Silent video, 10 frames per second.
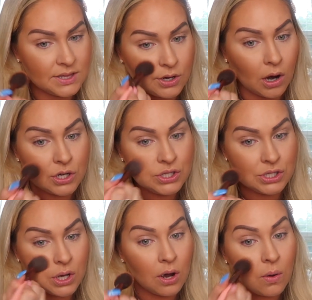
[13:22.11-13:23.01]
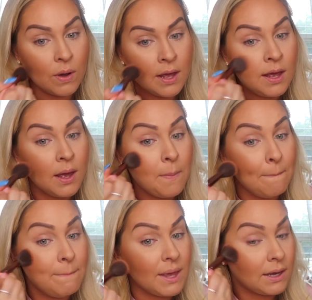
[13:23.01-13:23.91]
There are so
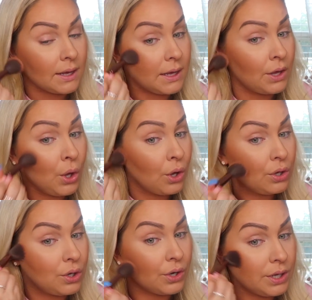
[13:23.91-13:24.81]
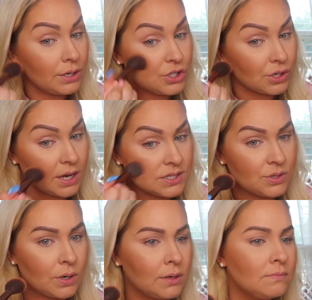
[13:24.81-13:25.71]
many good
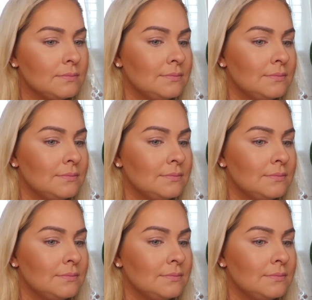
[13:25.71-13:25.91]
drugstore,